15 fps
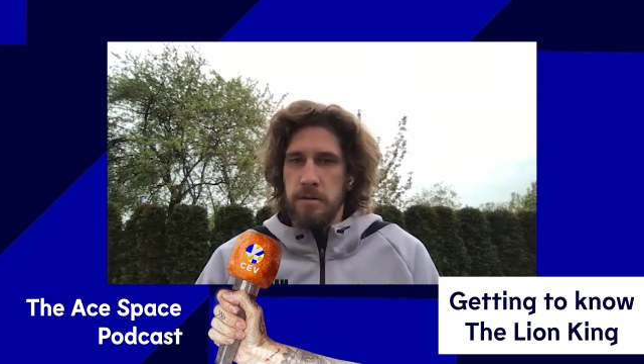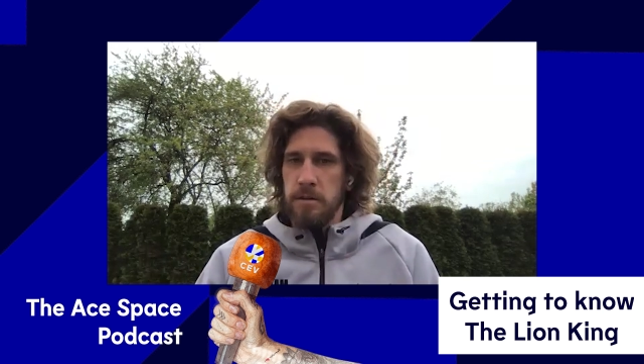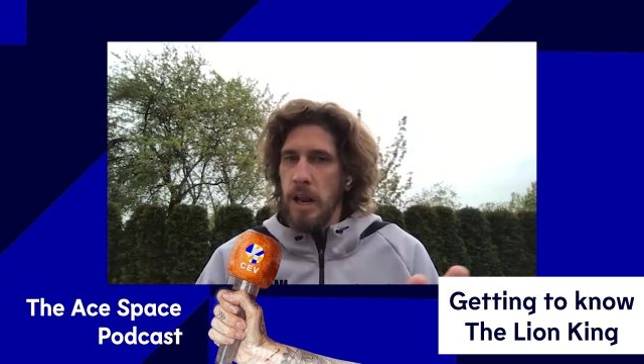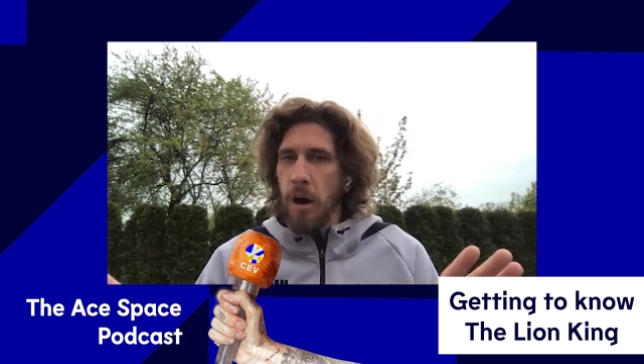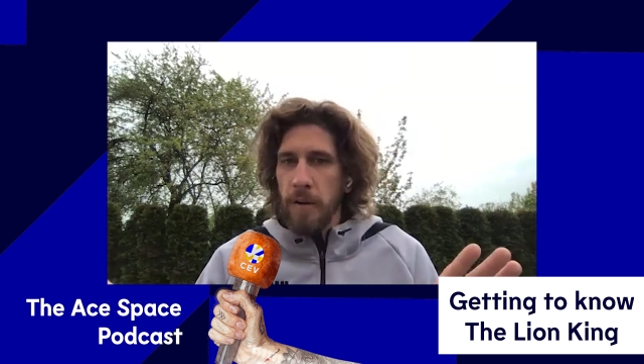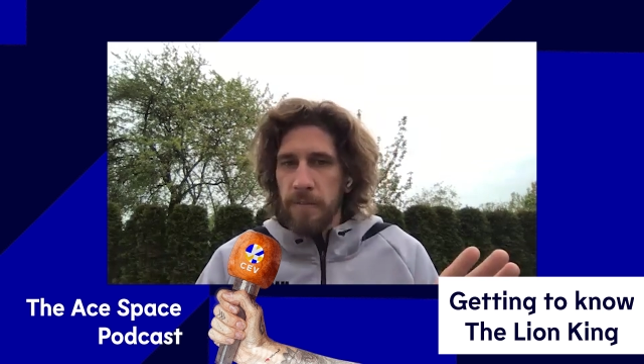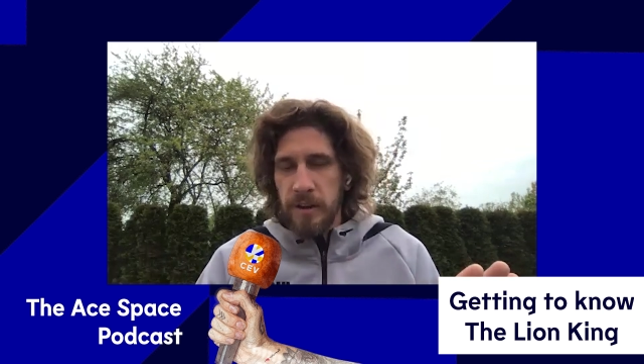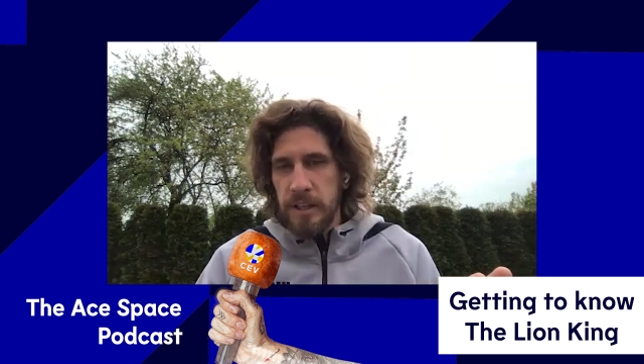
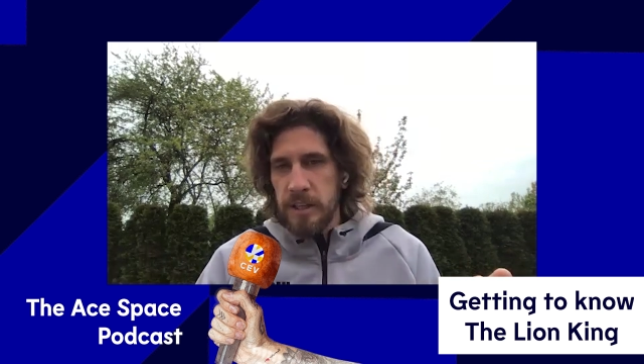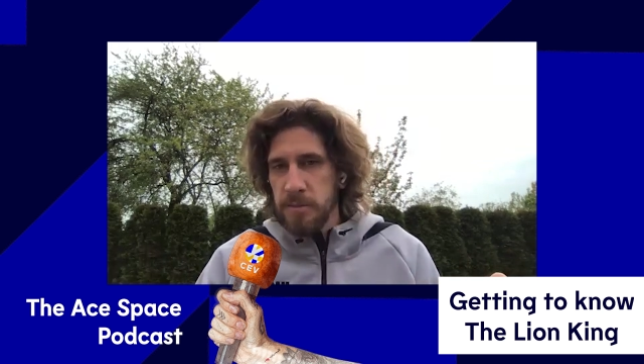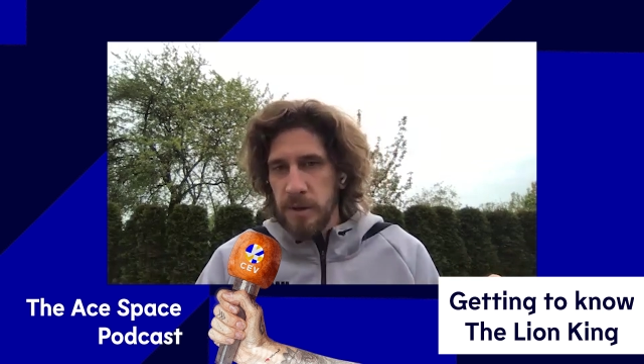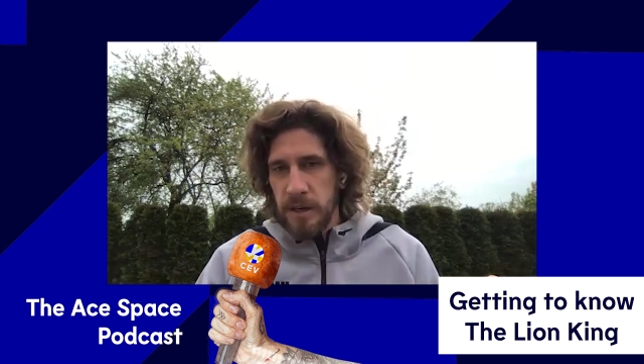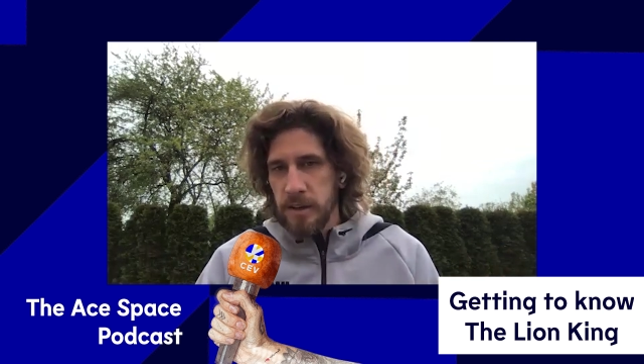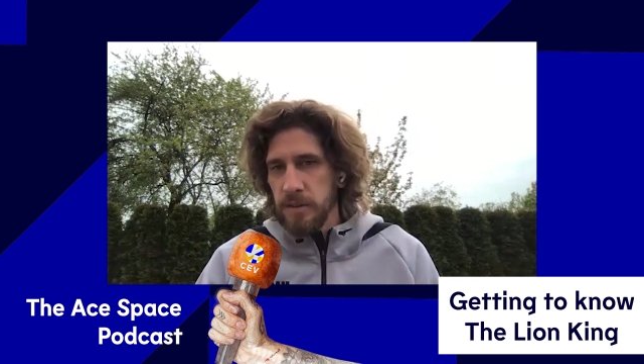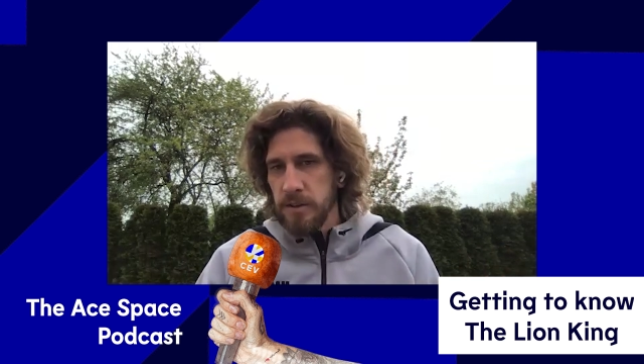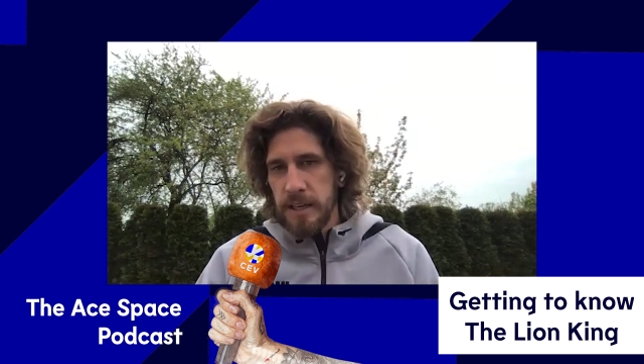now I finished
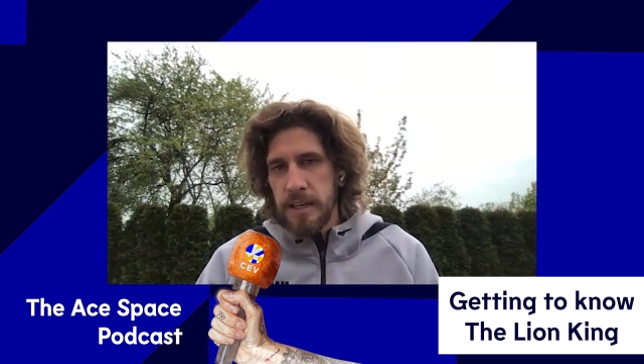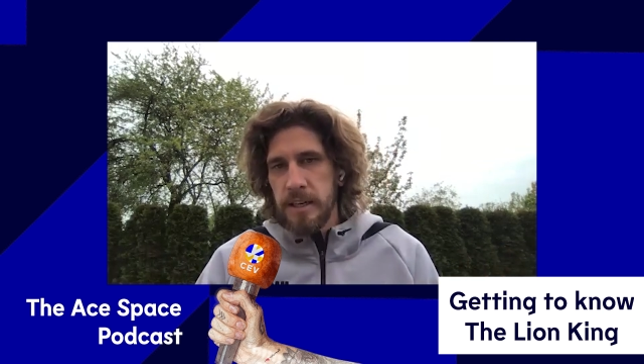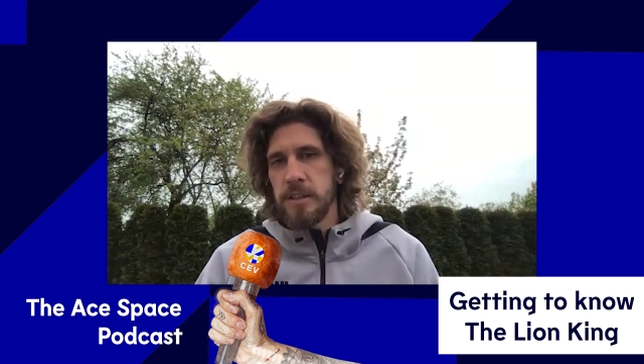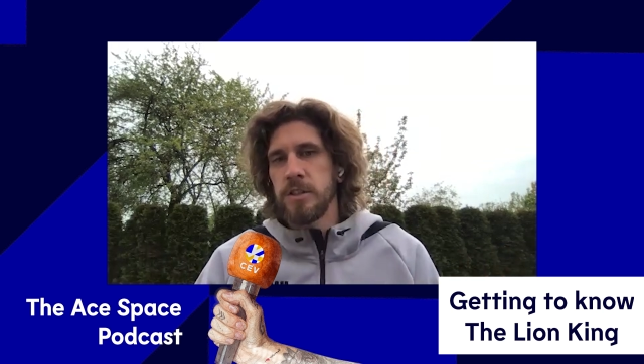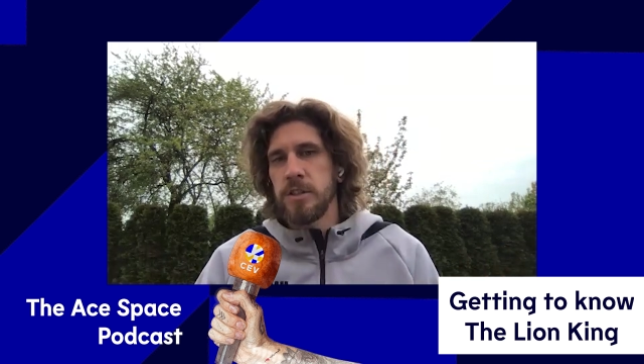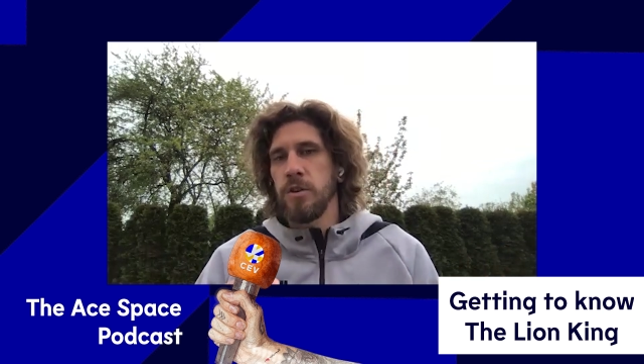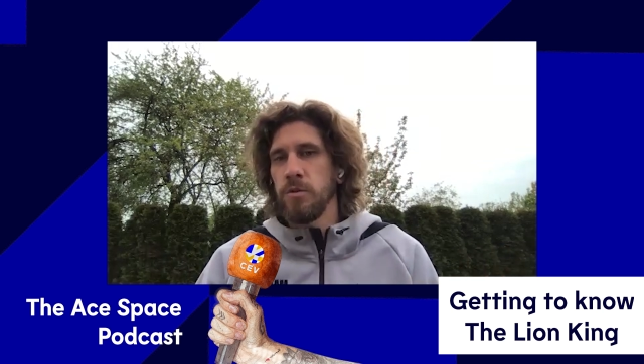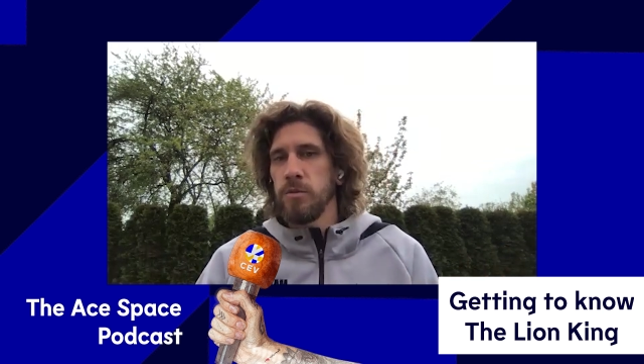my career.
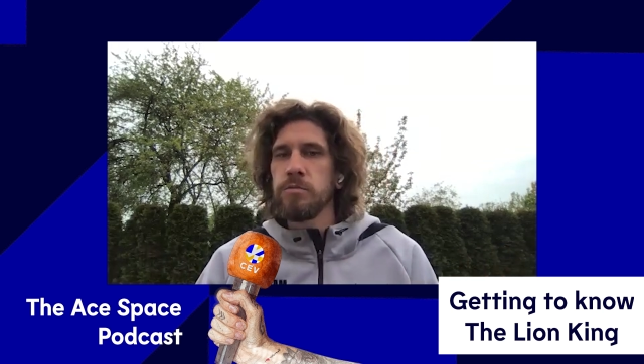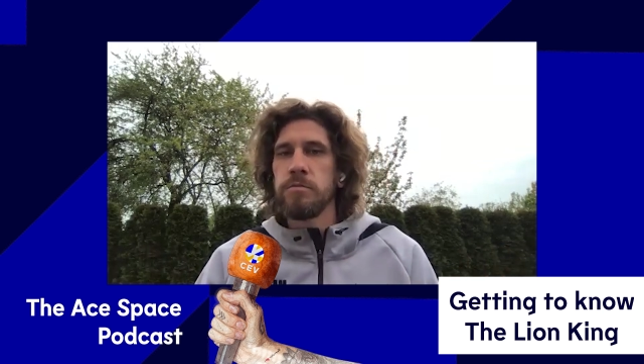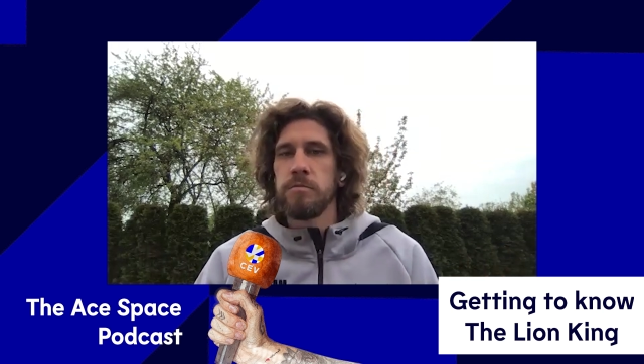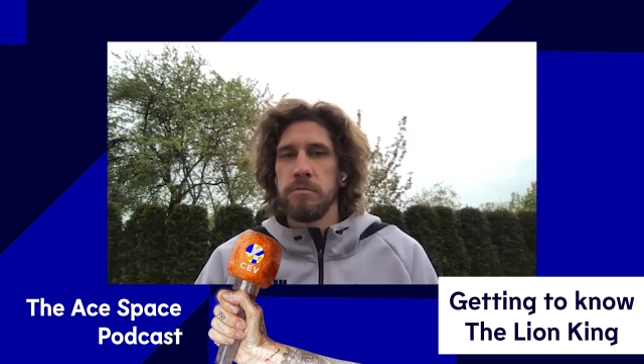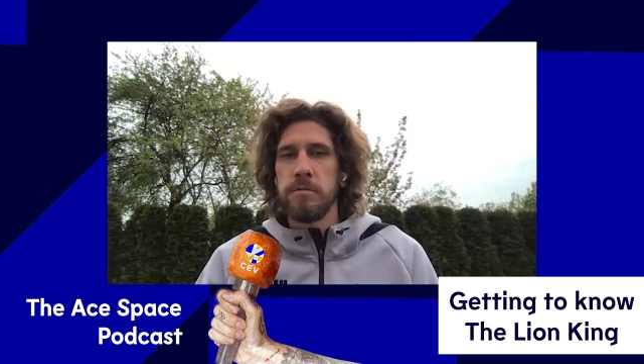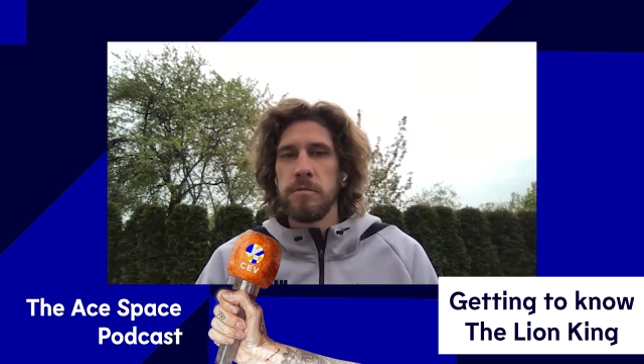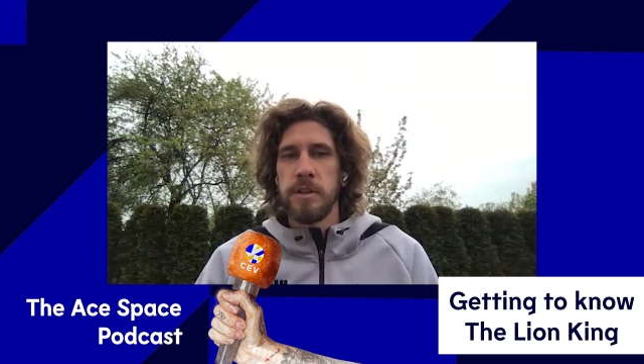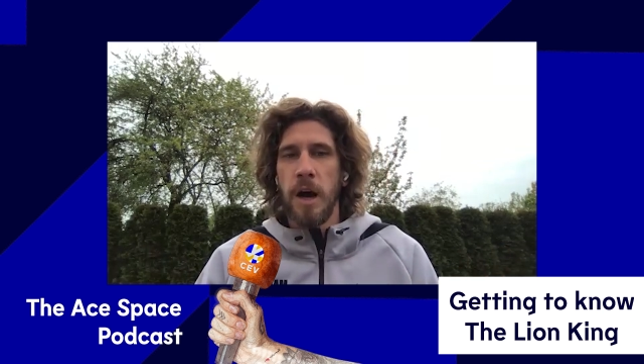So
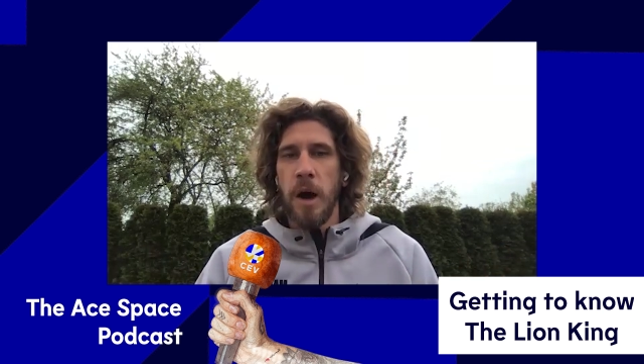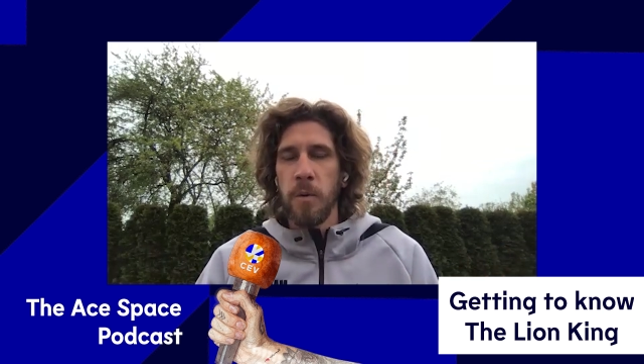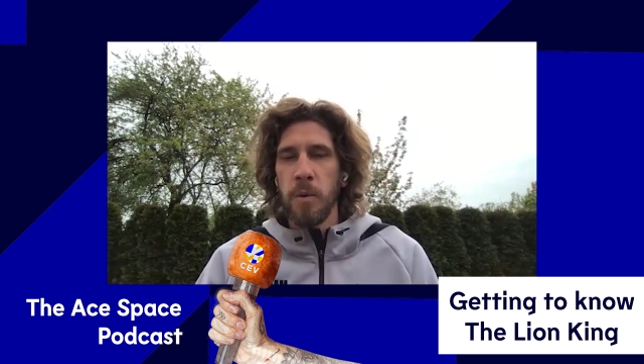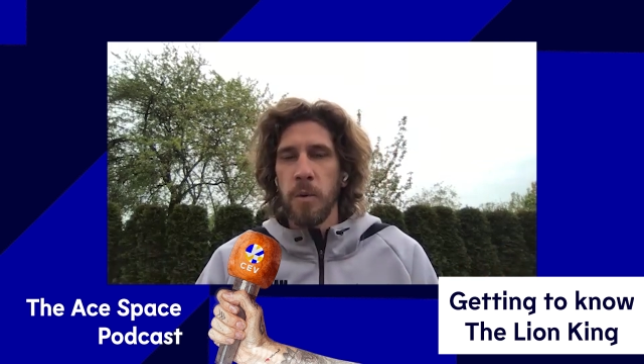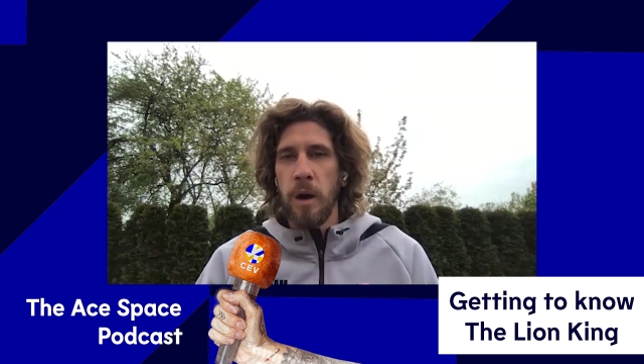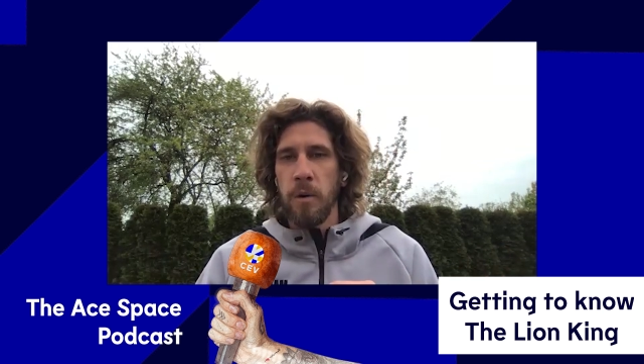now